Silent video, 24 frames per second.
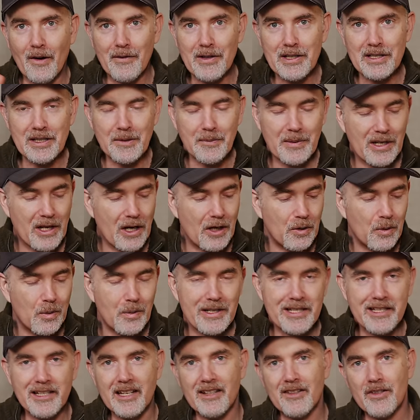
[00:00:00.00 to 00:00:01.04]
Obviously, we don't
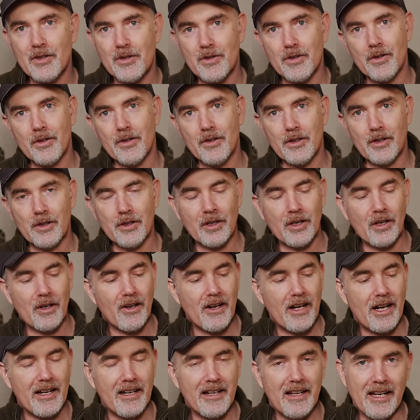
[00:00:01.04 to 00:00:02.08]
always get to shoot in good
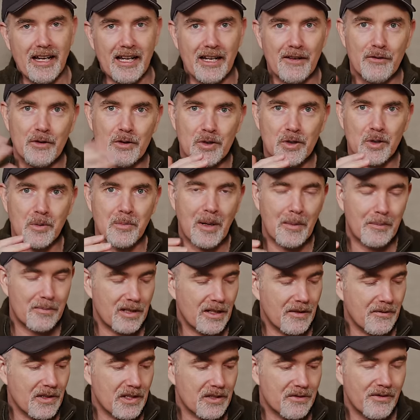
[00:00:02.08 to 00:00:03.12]
light. And if you saw my
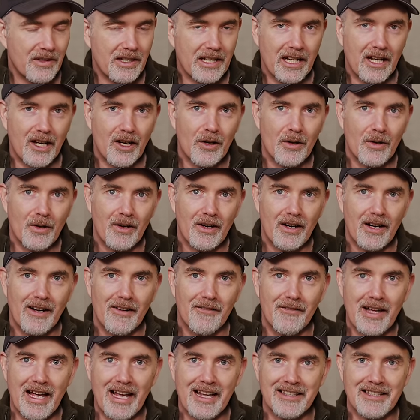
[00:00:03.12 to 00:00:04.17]
previous video,
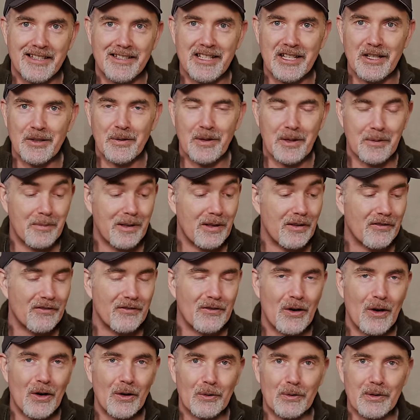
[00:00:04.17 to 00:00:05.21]
I've had to deal with a bit of
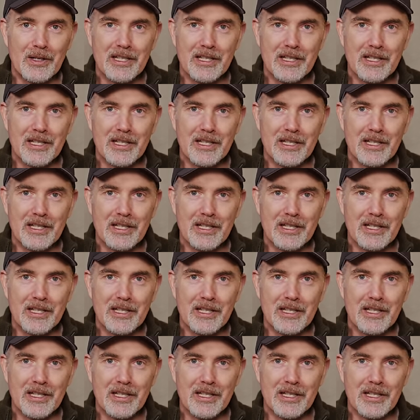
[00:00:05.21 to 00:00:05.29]
fog